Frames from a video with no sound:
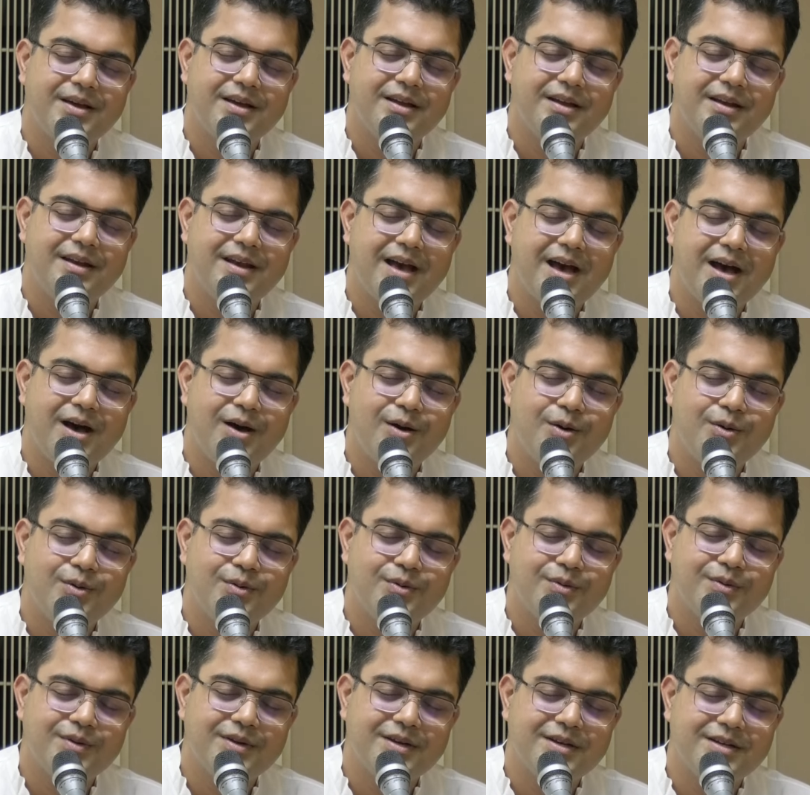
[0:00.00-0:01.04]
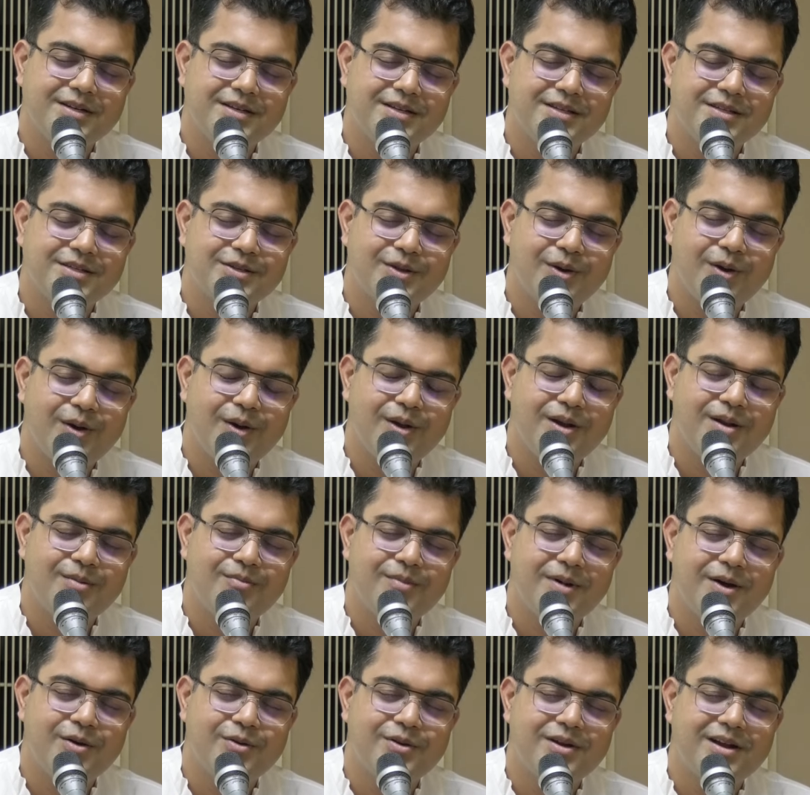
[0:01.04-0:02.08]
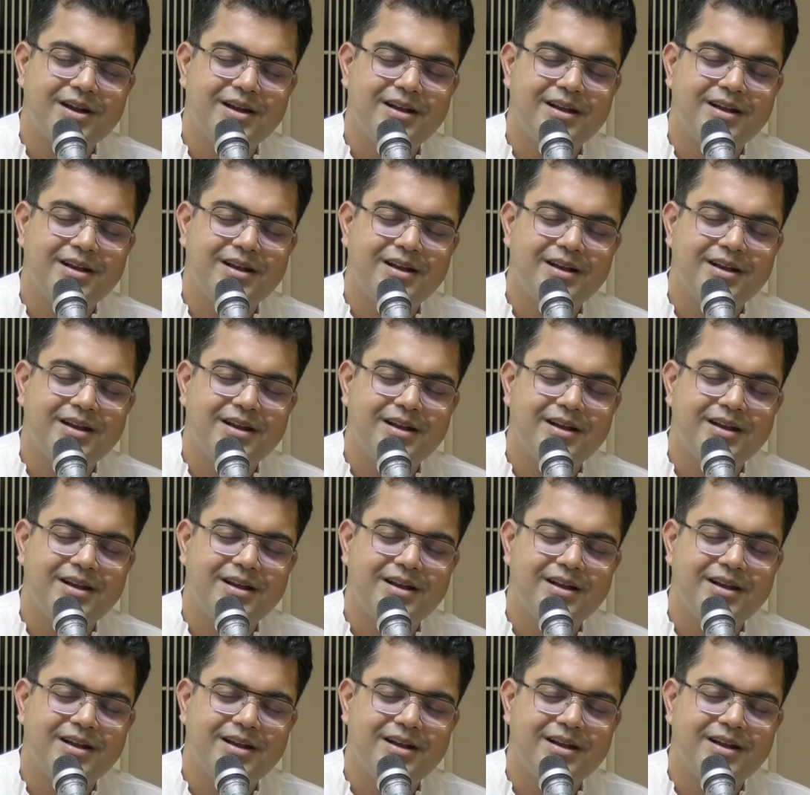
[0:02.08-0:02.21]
Now it is all about